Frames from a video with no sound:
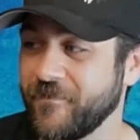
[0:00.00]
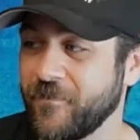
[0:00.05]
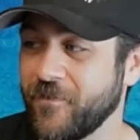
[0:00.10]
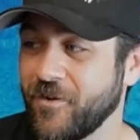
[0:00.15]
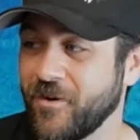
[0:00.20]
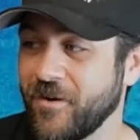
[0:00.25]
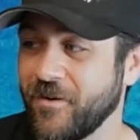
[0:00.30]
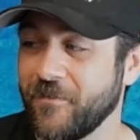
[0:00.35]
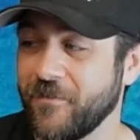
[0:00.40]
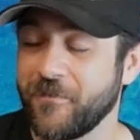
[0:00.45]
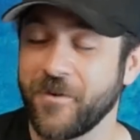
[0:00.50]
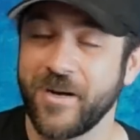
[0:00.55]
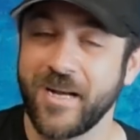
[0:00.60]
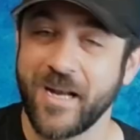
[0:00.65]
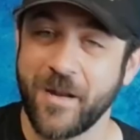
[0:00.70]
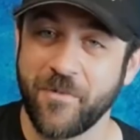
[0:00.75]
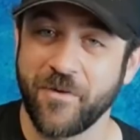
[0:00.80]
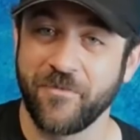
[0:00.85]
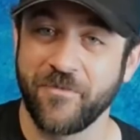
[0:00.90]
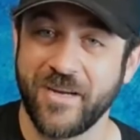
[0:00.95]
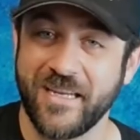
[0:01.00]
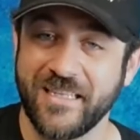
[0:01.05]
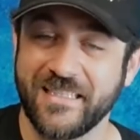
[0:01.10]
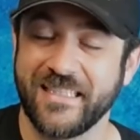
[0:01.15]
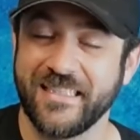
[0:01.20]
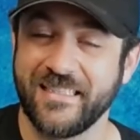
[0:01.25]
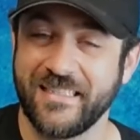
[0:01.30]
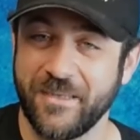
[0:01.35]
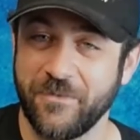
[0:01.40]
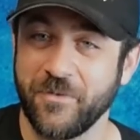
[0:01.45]
for a number of
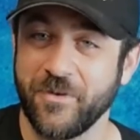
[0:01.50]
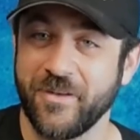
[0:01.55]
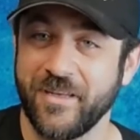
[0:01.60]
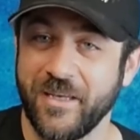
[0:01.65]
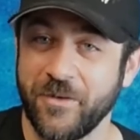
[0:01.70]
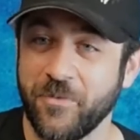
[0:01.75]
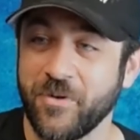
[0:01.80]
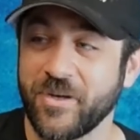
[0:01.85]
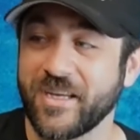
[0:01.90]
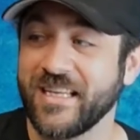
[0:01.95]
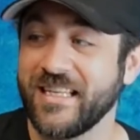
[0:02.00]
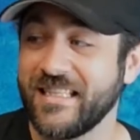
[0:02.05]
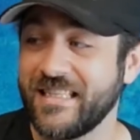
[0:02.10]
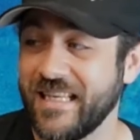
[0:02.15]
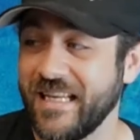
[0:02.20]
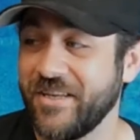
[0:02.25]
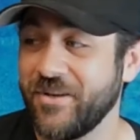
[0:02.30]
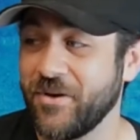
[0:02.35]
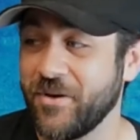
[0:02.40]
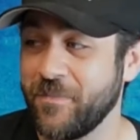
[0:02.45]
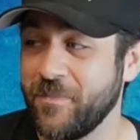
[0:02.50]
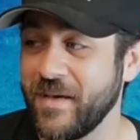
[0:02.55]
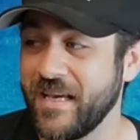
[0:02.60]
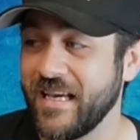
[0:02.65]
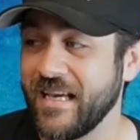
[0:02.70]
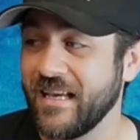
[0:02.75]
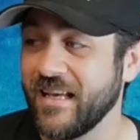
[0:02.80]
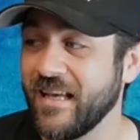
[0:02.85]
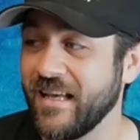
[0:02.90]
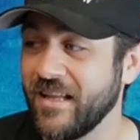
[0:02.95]
reasons, it will continue to
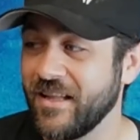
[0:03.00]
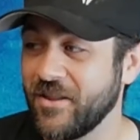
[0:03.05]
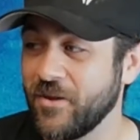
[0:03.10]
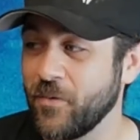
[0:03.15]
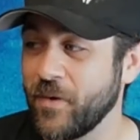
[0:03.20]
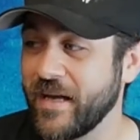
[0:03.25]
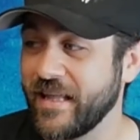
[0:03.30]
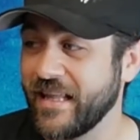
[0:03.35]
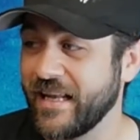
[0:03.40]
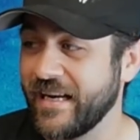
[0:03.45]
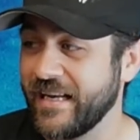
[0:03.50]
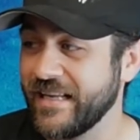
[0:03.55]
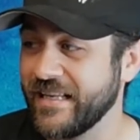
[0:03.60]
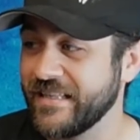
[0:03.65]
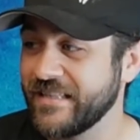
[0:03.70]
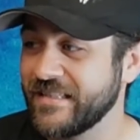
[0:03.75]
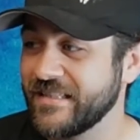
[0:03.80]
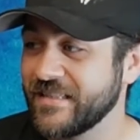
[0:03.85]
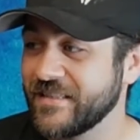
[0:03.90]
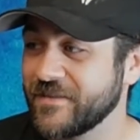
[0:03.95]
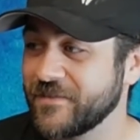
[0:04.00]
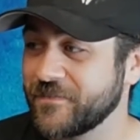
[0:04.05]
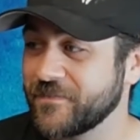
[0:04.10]
be the way that it is.